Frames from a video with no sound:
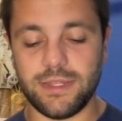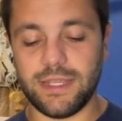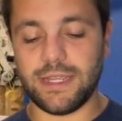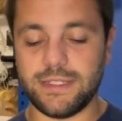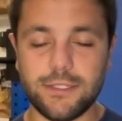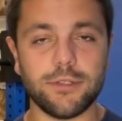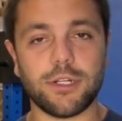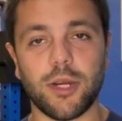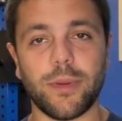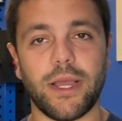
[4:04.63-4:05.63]
the ideal
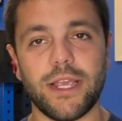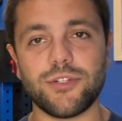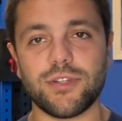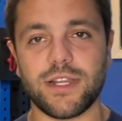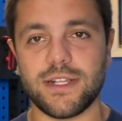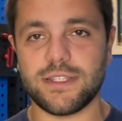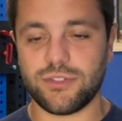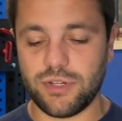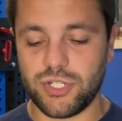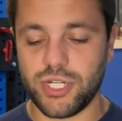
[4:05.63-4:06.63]
carbohydrate
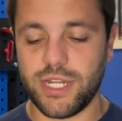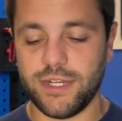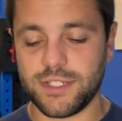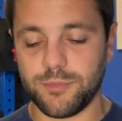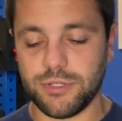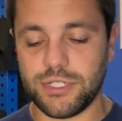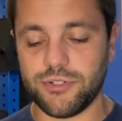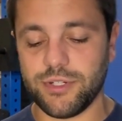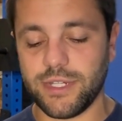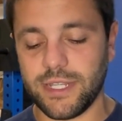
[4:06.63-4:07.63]
concentration in a sports
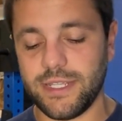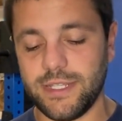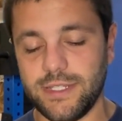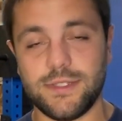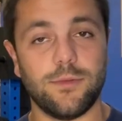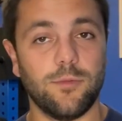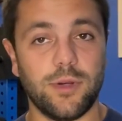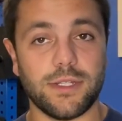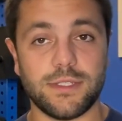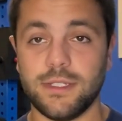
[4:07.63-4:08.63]
drink is
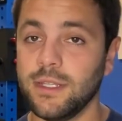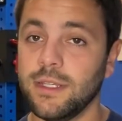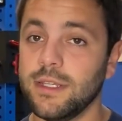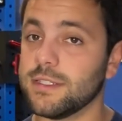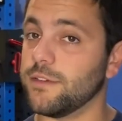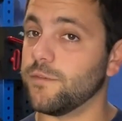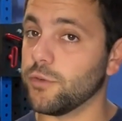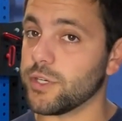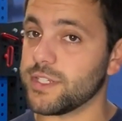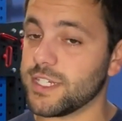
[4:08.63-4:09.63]
what? Is it
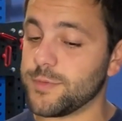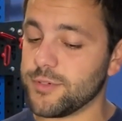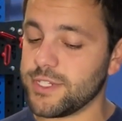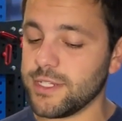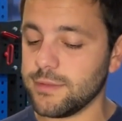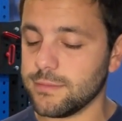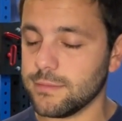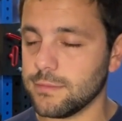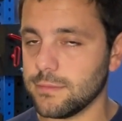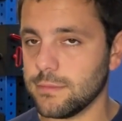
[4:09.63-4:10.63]
4 to 6%,
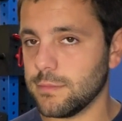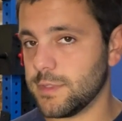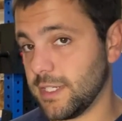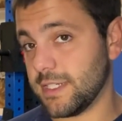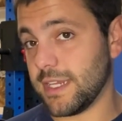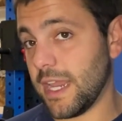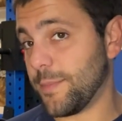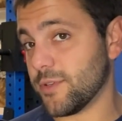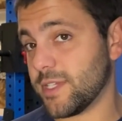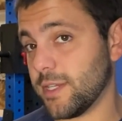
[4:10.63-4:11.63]
6 to
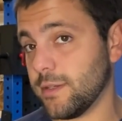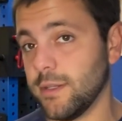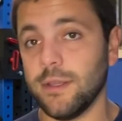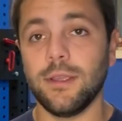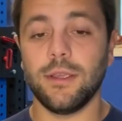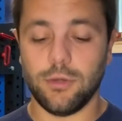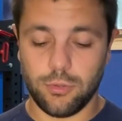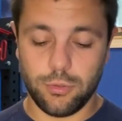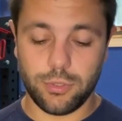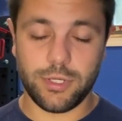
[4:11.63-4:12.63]
8%,
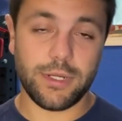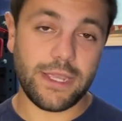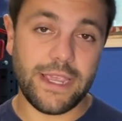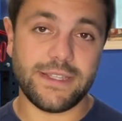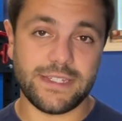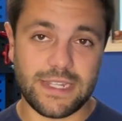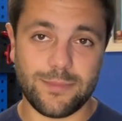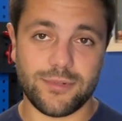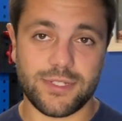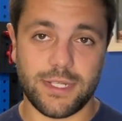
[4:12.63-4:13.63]
or 8 to
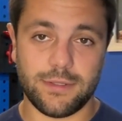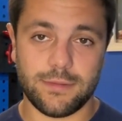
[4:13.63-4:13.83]
10%?